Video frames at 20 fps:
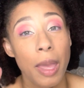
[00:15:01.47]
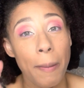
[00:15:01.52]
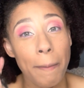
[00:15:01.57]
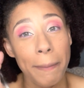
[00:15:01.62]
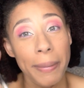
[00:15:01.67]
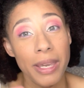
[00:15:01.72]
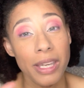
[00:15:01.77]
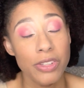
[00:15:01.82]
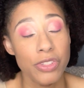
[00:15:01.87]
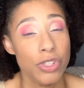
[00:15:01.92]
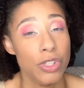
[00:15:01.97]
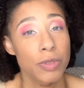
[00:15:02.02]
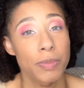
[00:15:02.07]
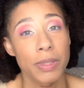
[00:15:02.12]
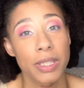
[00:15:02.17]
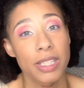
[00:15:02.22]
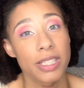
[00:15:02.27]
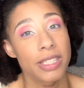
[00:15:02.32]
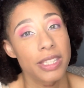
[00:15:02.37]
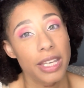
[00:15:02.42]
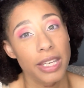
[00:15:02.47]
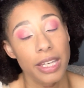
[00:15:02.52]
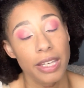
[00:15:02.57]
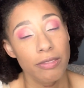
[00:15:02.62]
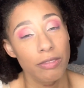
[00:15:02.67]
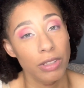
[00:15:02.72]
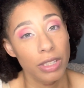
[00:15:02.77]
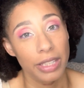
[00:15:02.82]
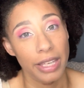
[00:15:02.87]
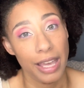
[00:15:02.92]
pictures because they
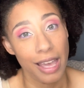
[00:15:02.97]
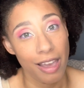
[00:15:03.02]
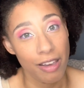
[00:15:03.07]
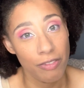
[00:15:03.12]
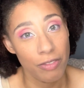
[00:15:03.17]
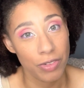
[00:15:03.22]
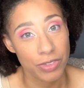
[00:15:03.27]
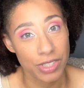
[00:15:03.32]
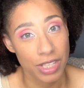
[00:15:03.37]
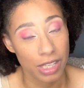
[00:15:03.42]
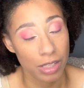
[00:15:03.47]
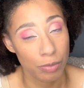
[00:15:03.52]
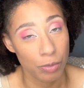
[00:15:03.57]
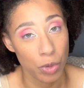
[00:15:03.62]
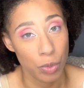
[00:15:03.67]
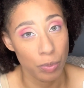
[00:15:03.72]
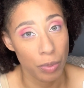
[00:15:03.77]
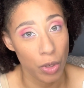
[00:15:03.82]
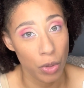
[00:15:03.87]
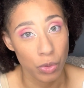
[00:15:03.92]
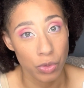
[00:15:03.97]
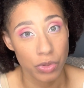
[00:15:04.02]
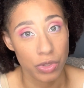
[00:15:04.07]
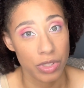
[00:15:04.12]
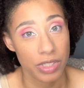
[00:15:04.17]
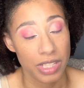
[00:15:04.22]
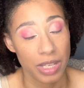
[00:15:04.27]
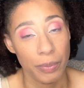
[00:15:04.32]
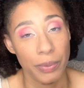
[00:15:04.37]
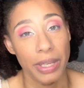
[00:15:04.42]
didn't really have Sailor Moon
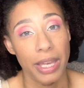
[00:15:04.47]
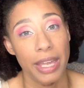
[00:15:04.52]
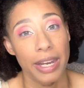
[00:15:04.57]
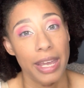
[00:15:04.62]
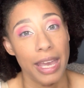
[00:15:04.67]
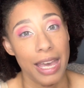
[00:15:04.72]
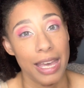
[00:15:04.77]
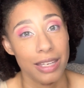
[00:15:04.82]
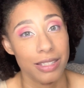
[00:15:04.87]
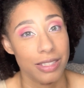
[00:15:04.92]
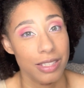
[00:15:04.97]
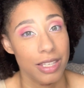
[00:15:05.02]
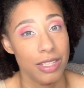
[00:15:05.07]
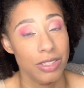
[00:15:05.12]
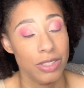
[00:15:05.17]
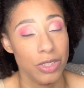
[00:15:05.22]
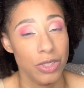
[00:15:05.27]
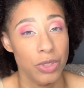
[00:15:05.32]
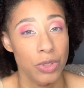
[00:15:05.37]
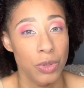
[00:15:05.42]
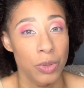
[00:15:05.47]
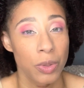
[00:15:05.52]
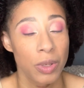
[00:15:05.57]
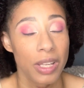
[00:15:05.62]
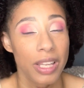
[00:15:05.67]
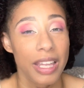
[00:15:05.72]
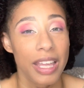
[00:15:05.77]
posters that we had access to.